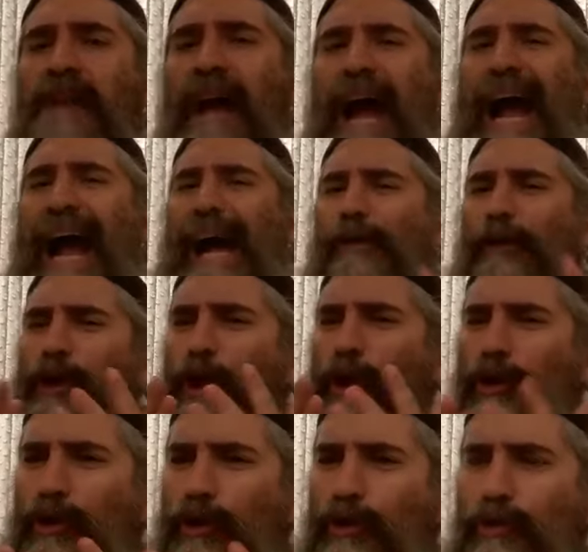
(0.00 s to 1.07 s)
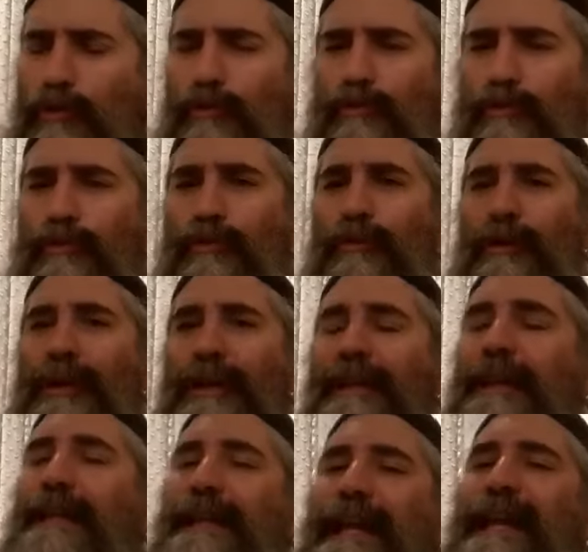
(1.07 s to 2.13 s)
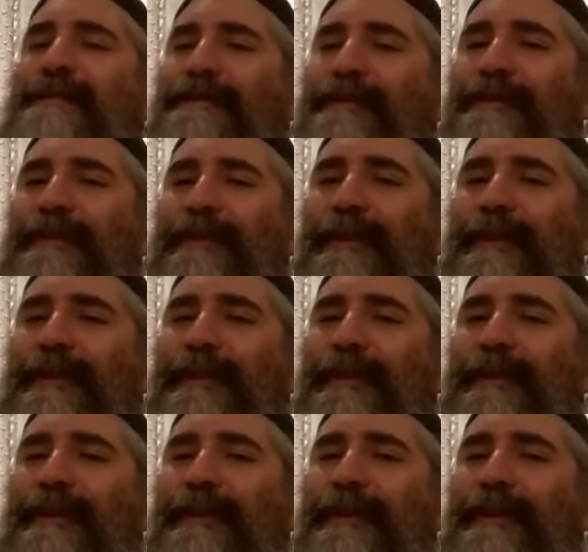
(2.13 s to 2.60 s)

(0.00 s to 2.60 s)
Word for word: how can you live